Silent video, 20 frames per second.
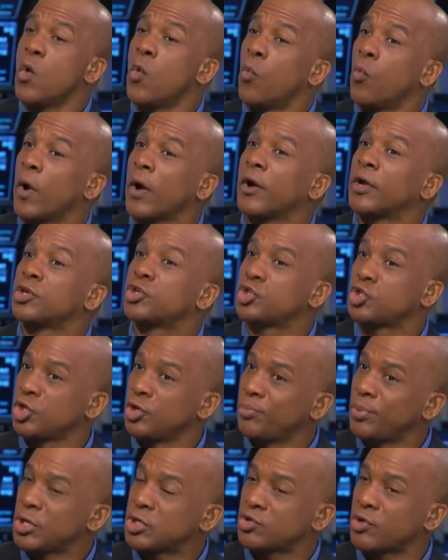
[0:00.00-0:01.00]
where it
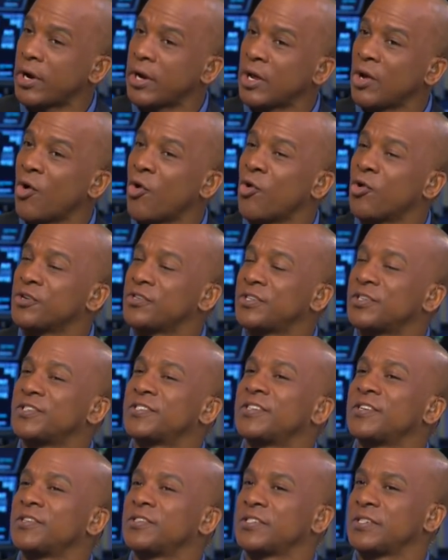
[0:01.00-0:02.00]
should be trading, or is there
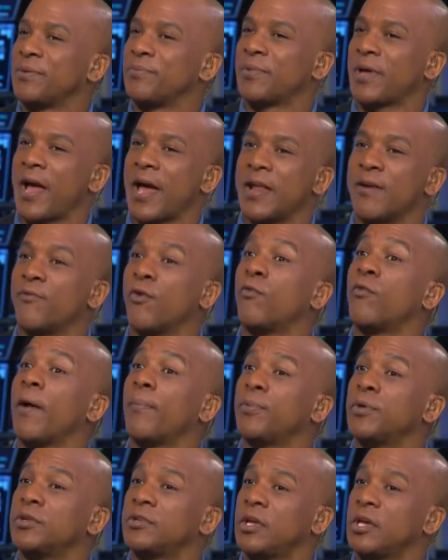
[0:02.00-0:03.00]
still some kind of a
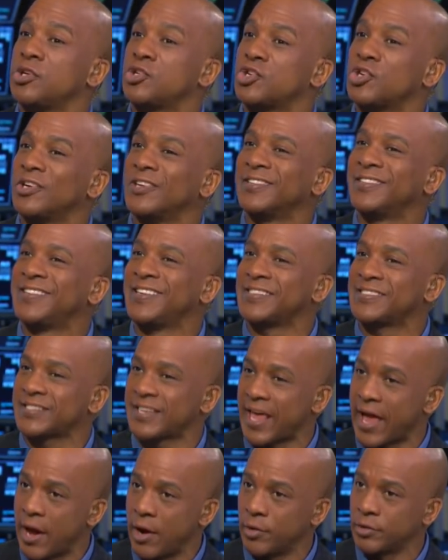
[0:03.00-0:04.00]
reputational
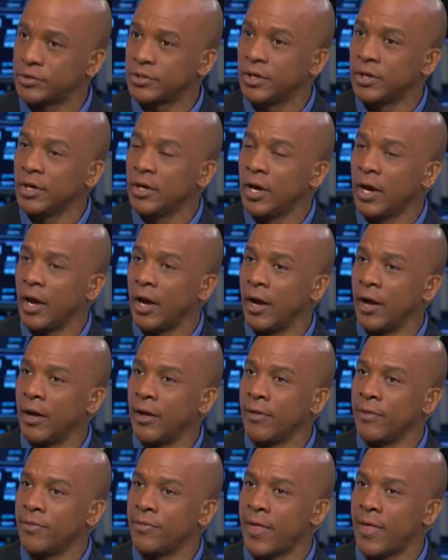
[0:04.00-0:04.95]
discount uh,